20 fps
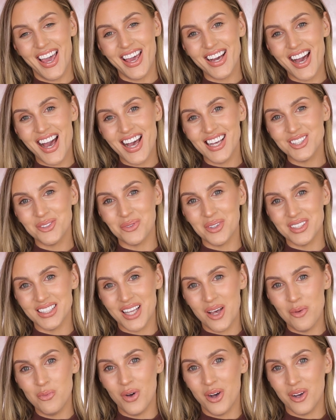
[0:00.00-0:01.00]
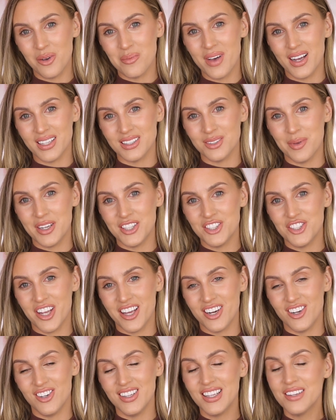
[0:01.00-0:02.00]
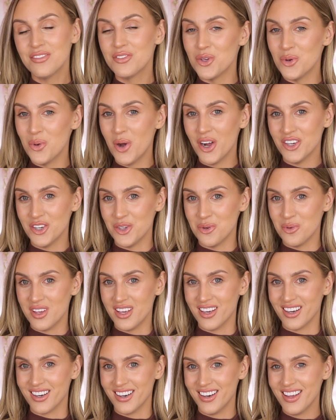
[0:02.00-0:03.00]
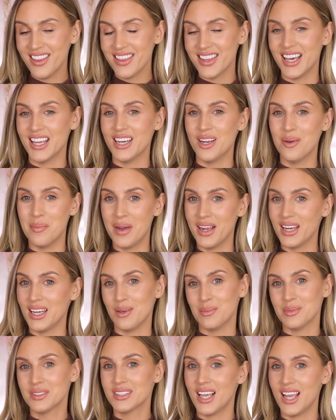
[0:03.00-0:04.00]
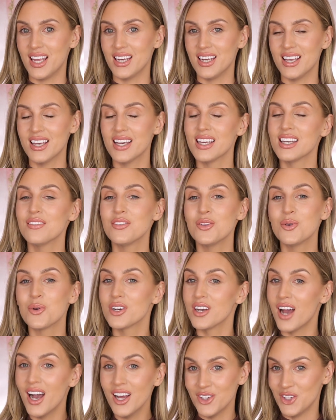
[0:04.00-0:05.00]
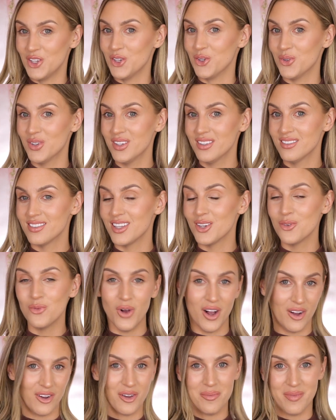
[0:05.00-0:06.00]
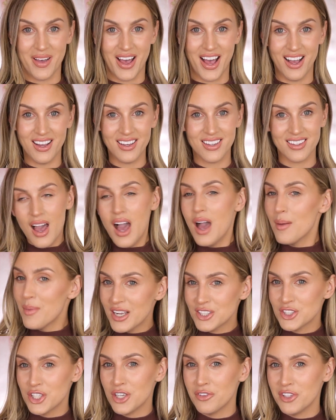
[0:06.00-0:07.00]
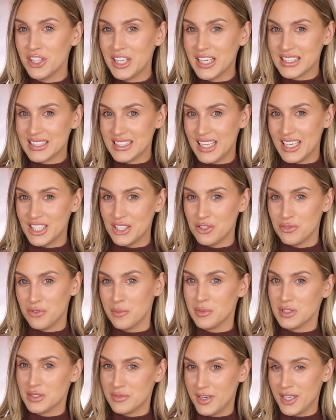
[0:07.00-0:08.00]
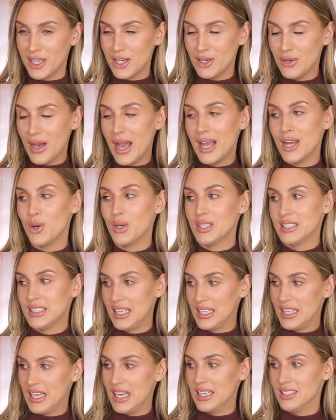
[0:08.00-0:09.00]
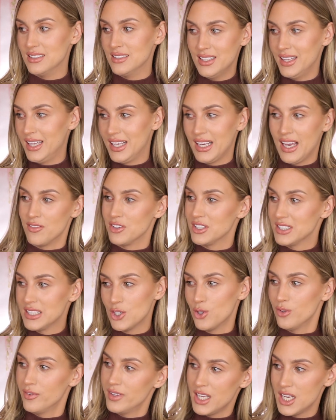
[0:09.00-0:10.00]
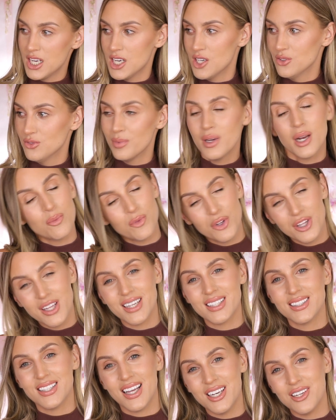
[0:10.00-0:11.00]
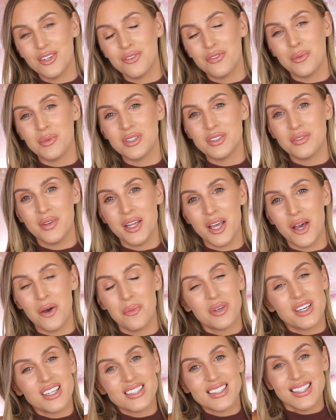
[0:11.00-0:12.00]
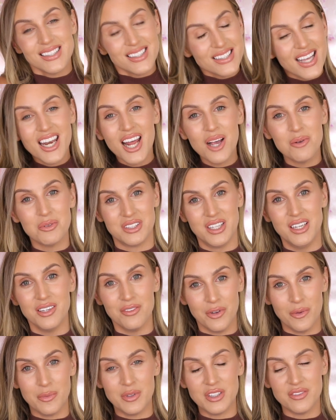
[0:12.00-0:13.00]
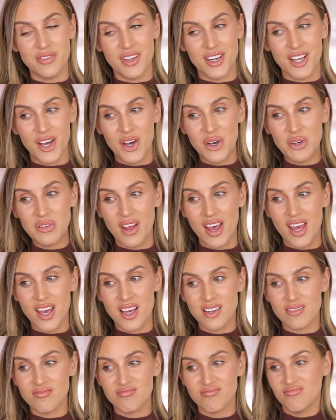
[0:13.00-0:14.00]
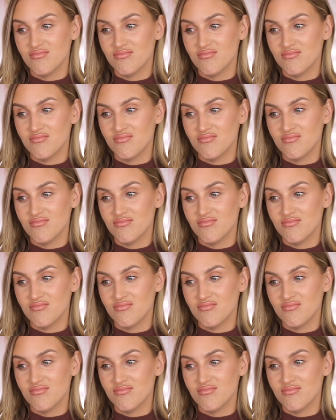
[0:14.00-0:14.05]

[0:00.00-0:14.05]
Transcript: Hey guys, what's up? Welcome back to my channel. If you are new here, then my name's Katy, and if you are not new, then welcome back. I'm actually really excited to film this video. I know I say that in like every single video, but I'm really excited to film this video because I said I was gonna film this video like,